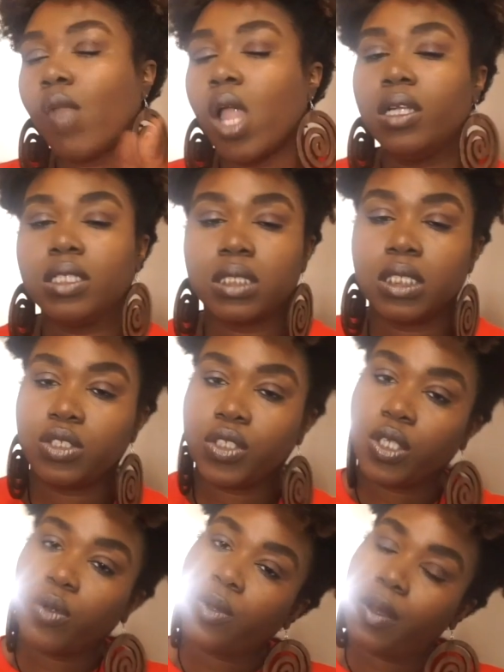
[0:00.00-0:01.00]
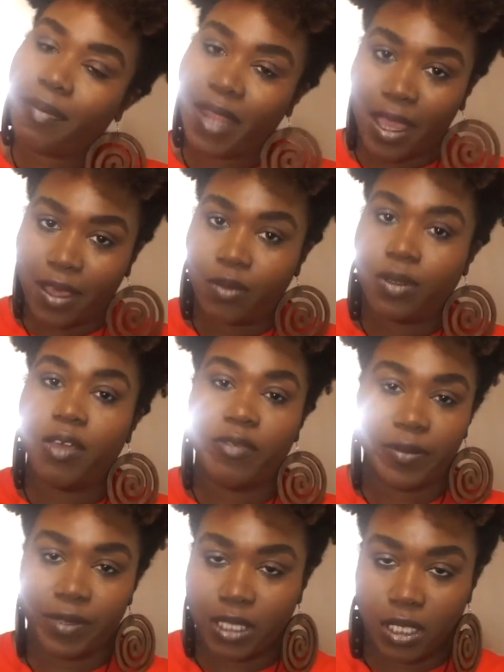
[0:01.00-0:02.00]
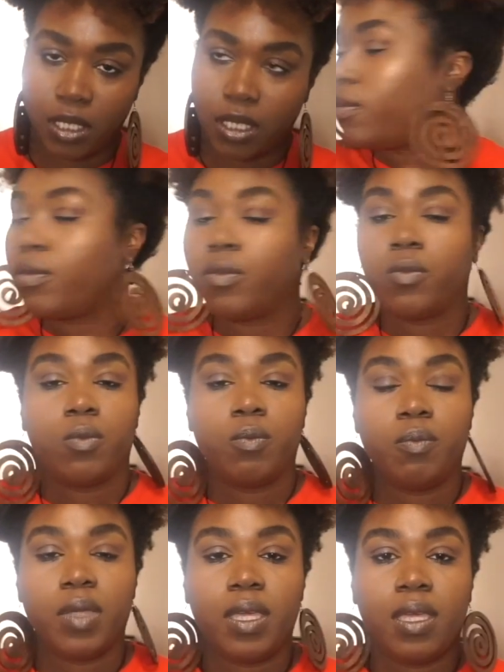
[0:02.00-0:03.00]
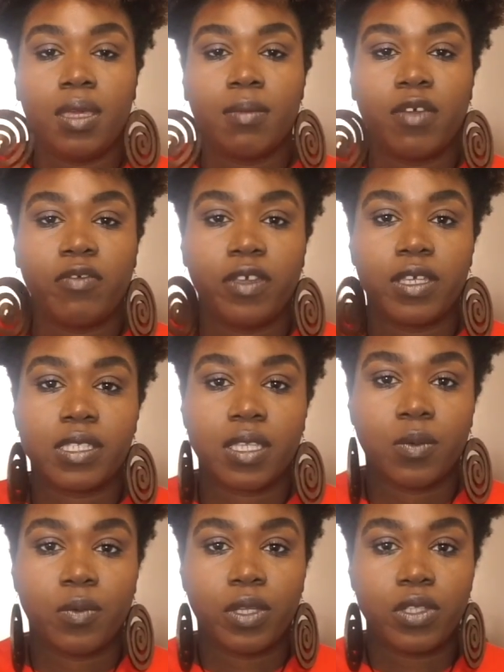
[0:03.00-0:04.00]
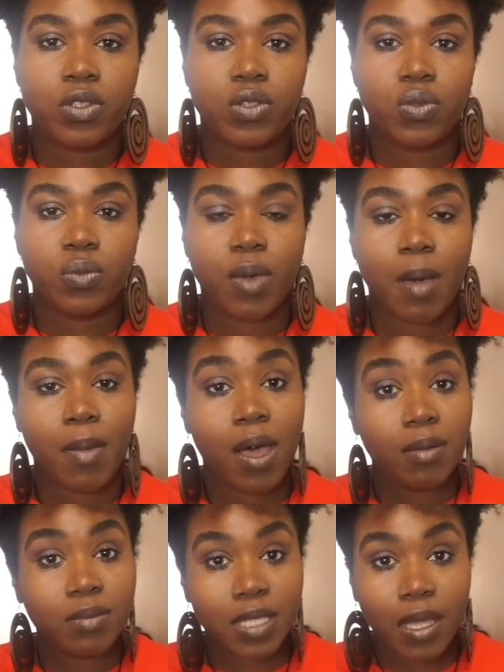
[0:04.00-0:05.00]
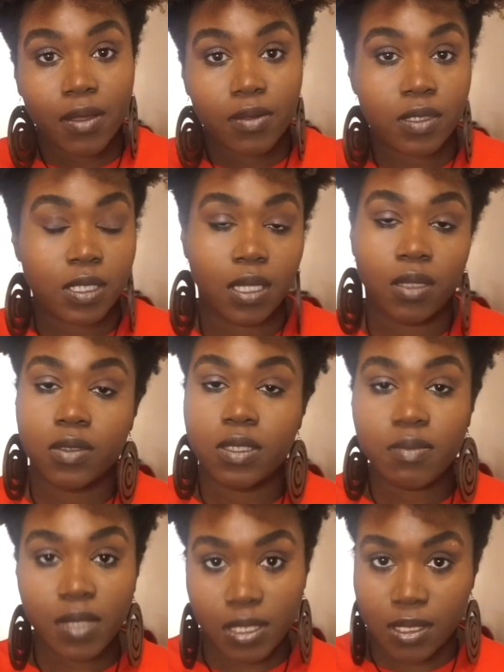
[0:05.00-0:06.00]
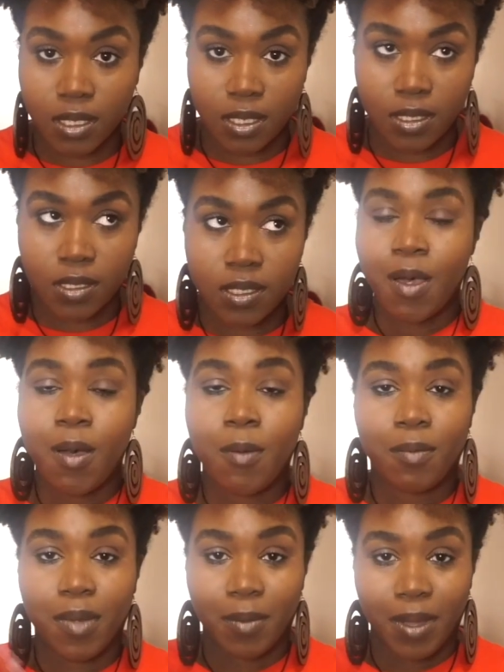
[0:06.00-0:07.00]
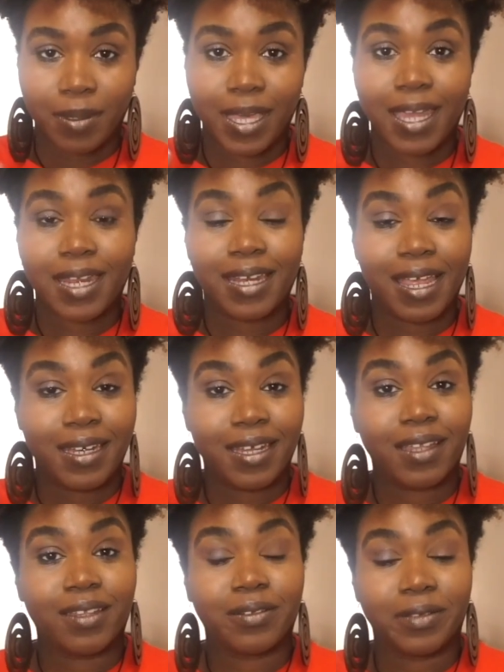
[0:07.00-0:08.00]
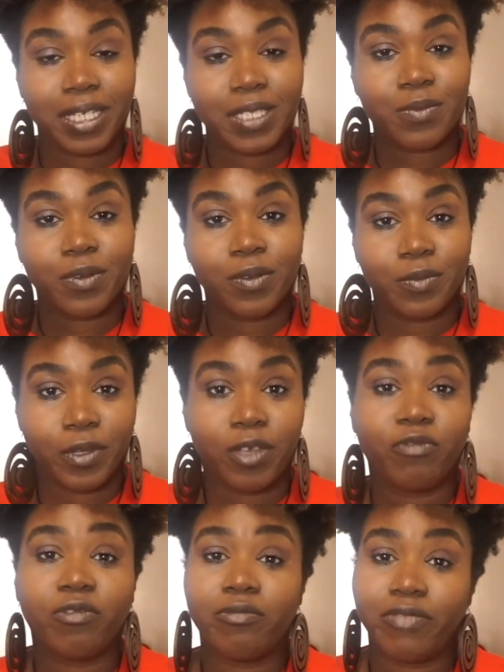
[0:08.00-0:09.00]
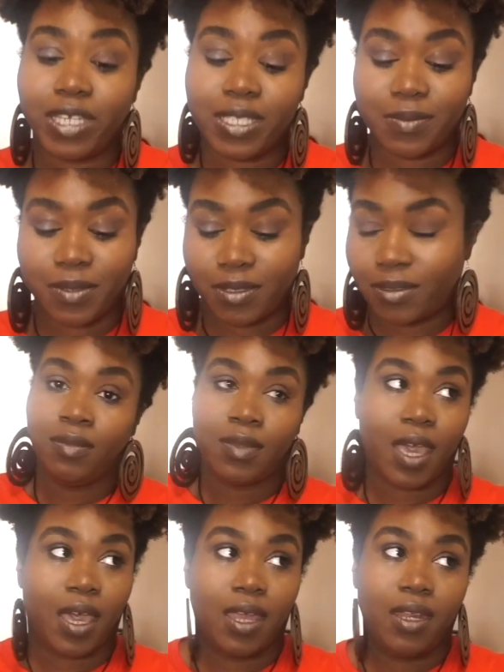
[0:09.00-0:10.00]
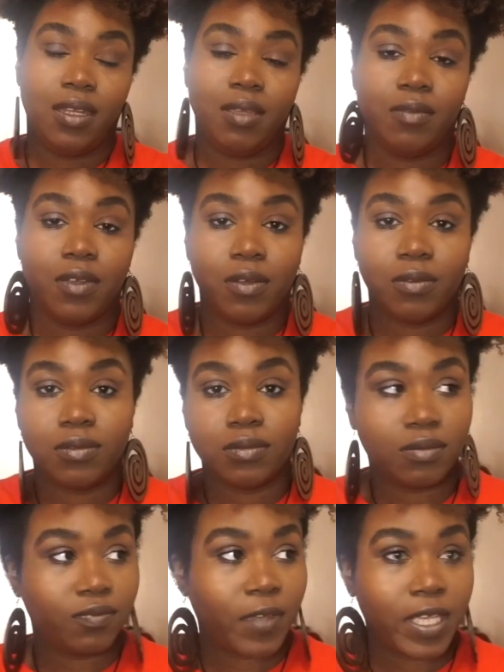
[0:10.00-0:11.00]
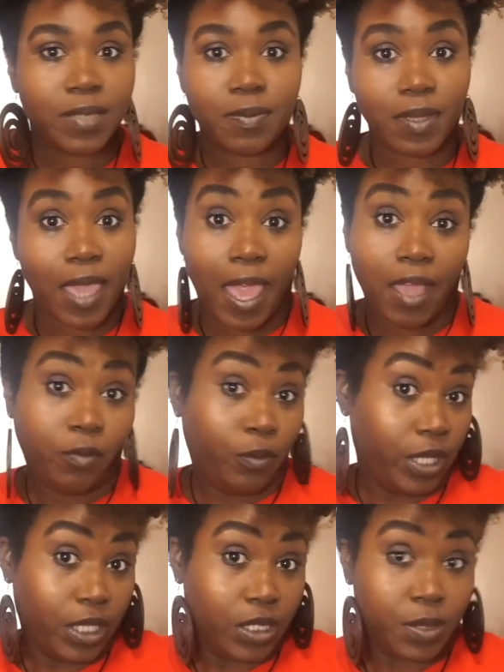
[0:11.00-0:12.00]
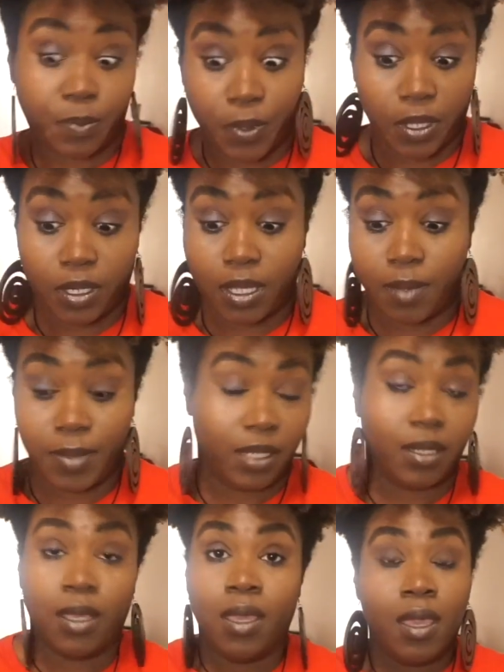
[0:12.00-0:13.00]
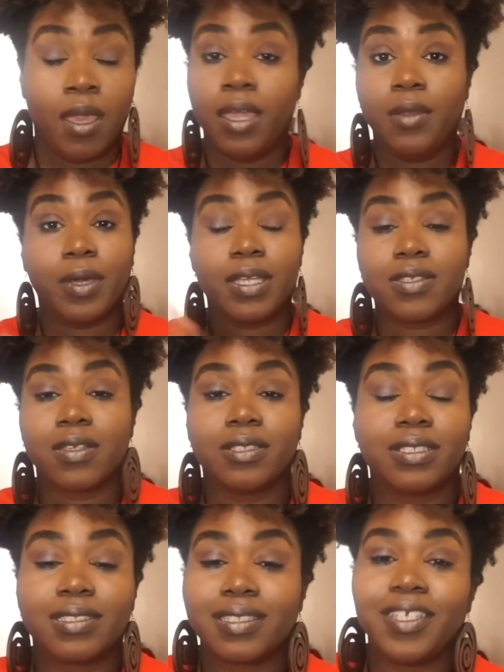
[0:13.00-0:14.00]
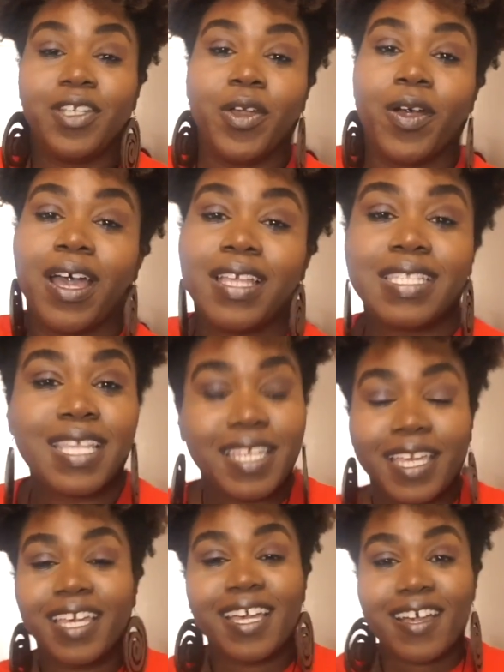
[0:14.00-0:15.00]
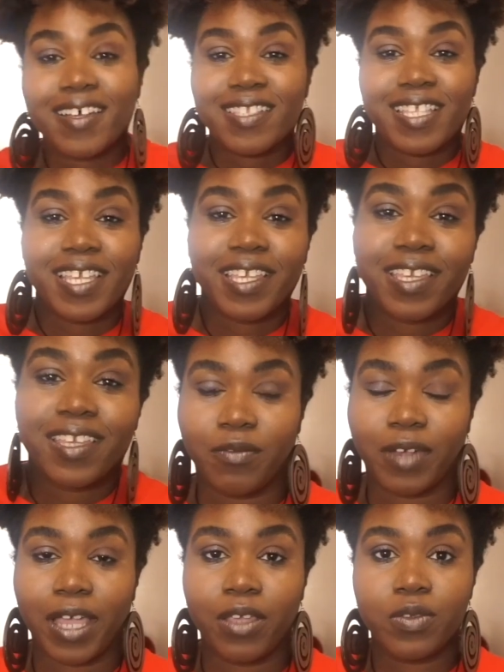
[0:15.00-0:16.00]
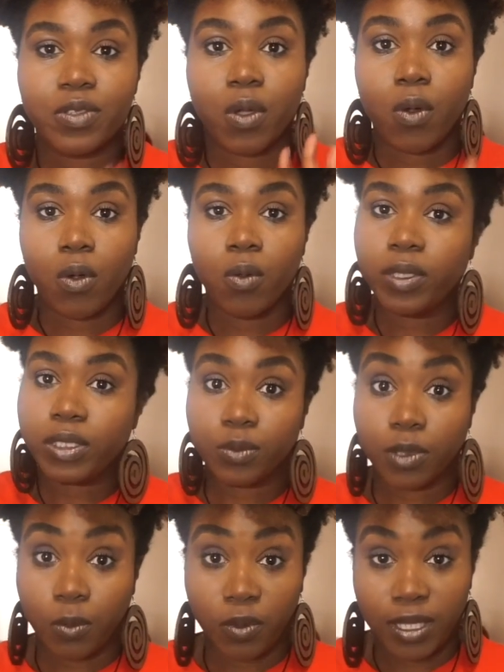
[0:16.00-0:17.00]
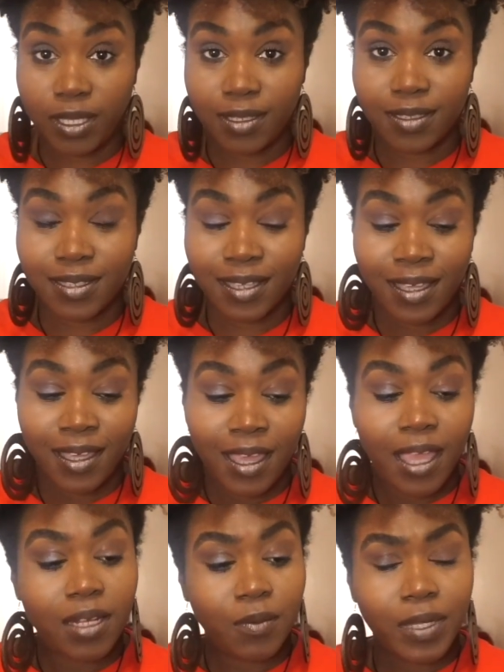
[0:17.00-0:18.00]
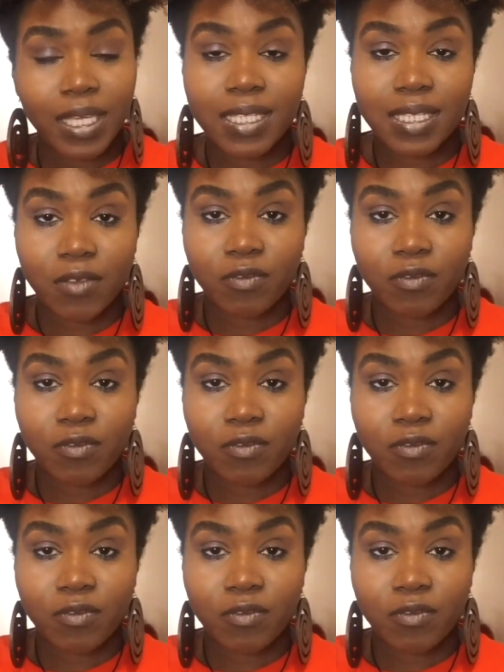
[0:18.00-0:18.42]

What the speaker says: just to get you a little rundown of everything, me and my fiance went to my mom's house to handle some business. My mom got a $9 lace front wig from Facebook. I didn't even know Facebook had wigs, but I mean, anyway, so just, you know, I said, yeah, I'll take it. I used to always wear wigs, and the wig itself